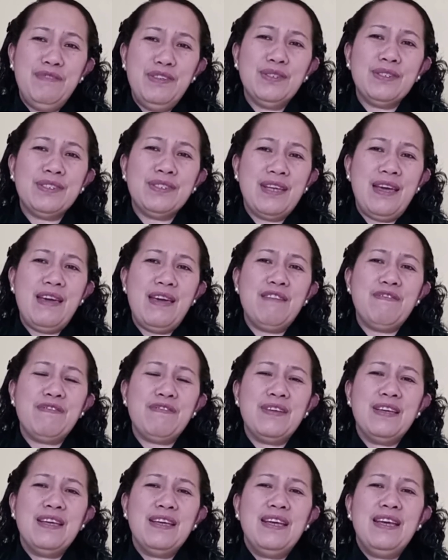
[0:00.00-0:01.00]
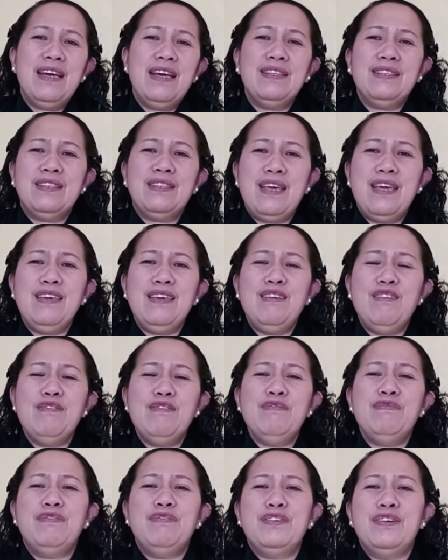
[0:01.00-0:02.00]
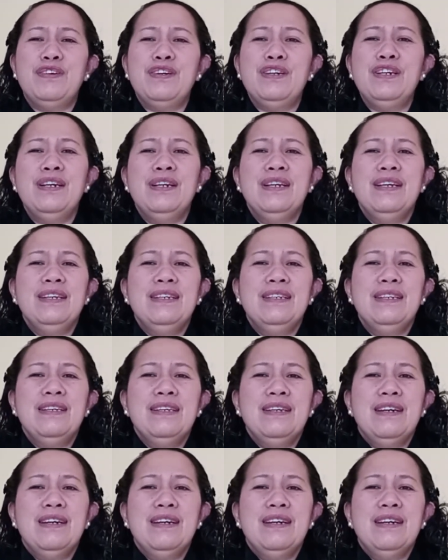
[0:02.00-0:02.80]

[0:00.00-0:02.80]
keep you safe. And thank you for